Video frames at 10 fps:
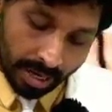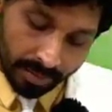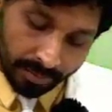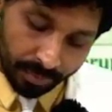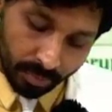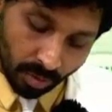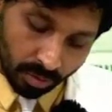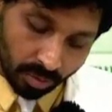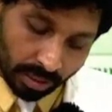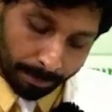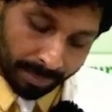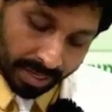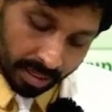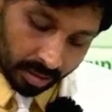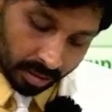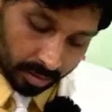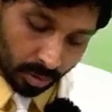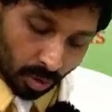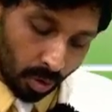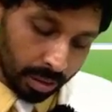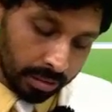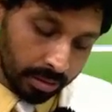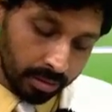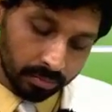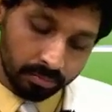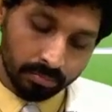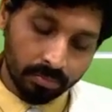if you want to compare all the